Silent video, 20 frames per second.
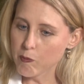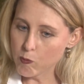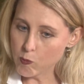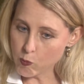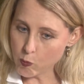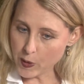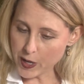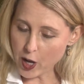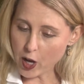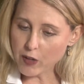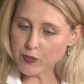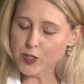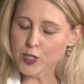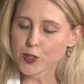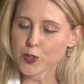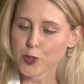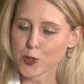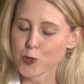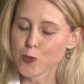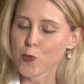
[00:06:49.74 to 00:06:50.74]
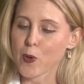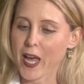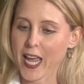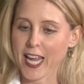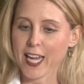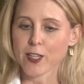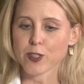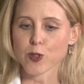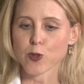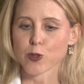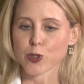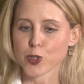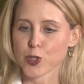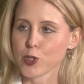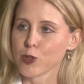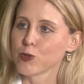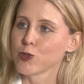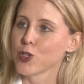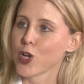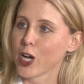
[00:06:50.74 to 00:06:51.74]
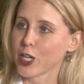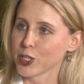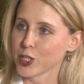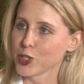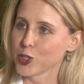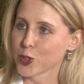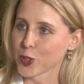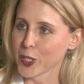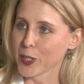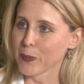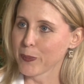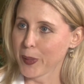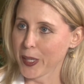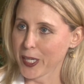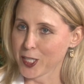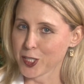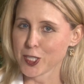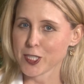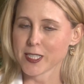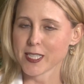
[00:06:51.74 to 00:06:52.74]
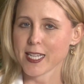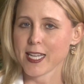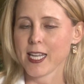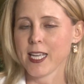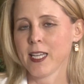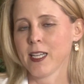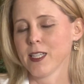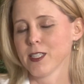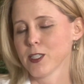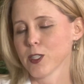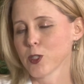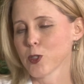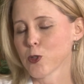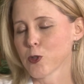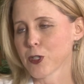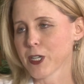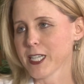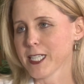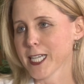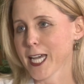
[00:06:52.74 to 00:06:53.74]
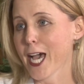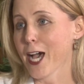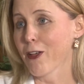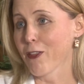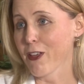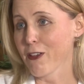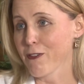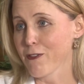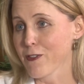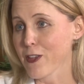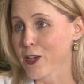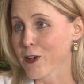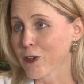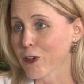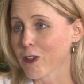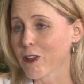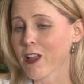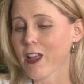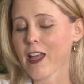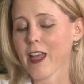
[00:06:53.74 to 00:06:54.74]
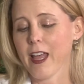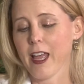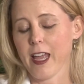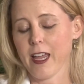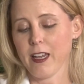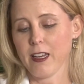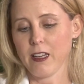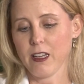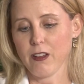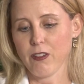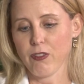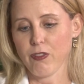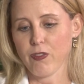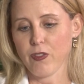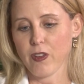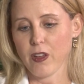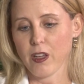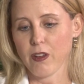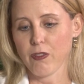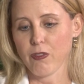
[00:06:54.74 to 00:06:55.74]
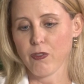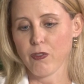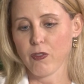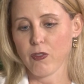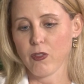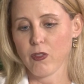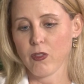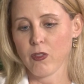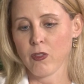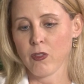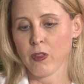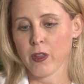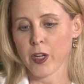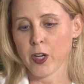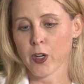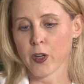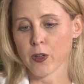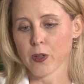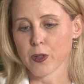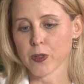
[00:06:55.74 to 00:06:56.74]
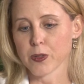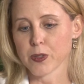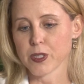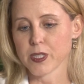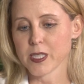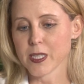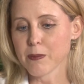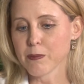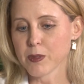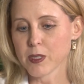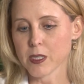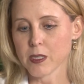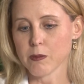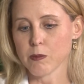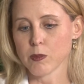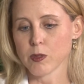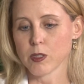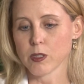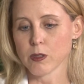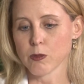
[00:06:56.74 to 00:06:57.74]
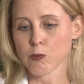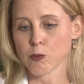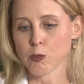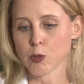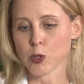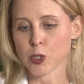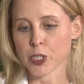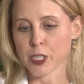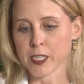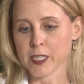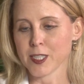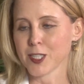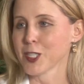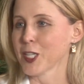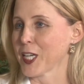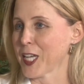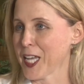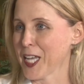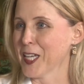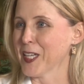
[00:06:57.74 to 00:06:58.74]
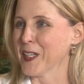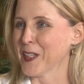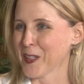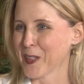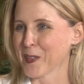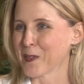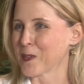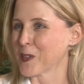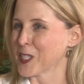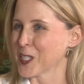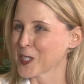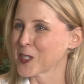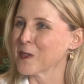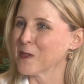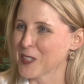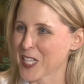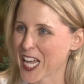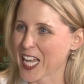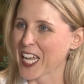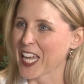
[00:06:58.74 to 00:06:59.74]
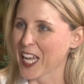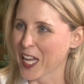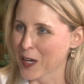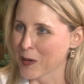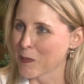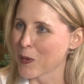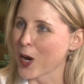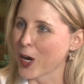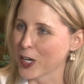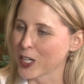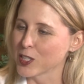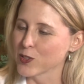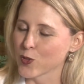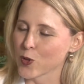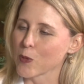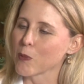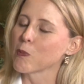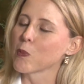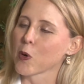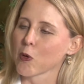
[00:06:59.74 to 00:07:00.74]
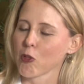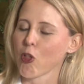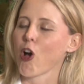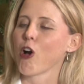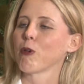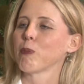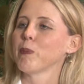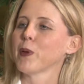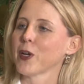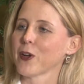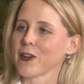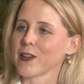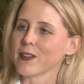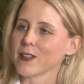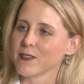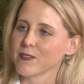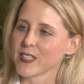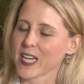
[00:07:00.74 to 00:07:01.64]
We often do wait or choose not to treat patients. Again, it's according to how they feel and if, if their symptoms warrant, again, the risk of taking antibiotics for a prolonged period of